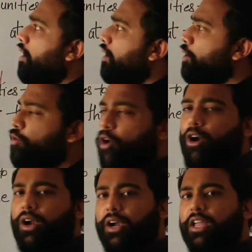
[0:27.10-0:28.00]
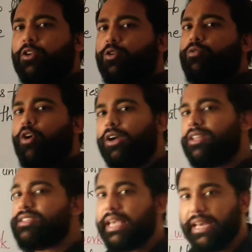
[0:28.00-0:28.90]
you already know what is
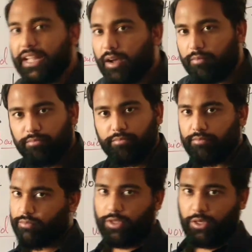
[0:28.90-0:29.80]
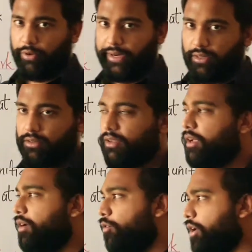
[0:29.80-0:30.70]
income. You know it?
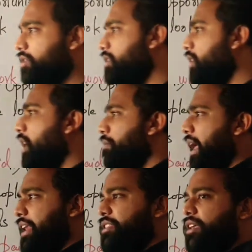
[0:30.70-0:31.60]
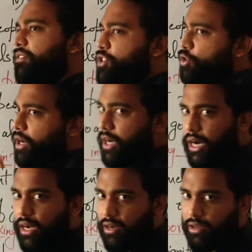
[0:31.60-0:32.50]
What is income? Anything which you
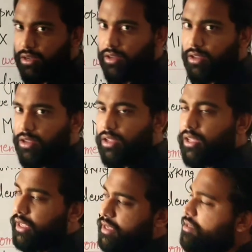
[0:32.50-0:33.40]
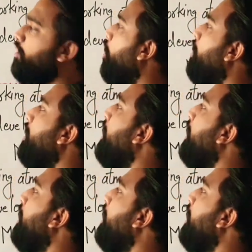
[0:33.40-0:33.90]
earn is your